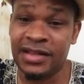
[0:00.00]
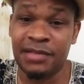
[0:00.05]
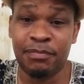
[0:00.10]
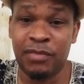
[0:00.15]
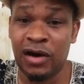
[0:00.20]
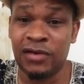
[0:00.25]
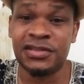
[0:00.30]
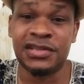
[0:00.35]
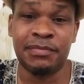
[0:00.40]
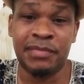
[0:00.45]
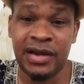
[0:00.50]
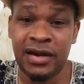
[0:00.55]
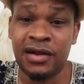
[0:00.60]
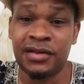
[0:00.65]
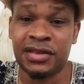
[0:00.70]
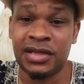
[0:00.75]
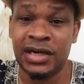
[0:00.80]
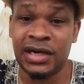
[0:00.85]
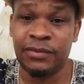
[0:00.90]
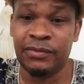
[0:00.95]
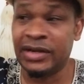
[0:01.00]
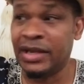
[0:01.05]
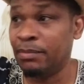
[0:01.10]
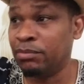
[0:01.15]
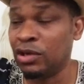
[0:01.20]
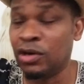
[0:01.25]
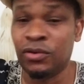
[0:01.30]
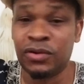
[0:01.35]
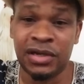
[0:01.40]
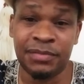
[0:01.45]
the Boston Marathon when they
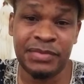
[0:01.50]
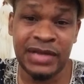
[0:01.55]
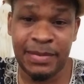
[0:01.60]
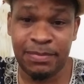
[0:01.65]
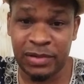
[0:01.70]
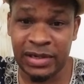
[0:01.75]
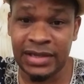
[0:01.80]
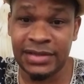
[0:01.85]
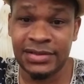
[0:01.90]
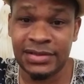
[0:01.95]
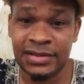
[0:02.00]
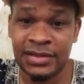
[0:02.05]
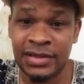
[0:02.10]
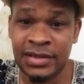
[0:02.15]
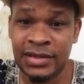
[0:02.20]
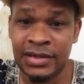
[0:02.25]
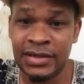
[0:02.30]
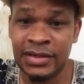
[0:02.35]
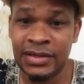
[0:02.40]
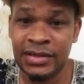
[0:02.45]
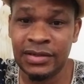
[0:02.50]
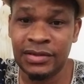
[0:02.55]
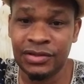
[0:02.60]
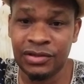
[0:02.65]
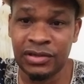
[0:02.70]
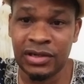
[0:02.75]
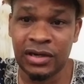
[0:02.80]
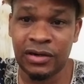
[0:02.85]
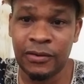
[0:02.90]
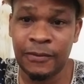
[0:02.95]
blowed up that place.
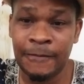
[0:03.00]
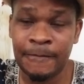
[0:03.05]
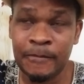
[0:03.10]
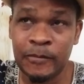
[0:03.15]
You know,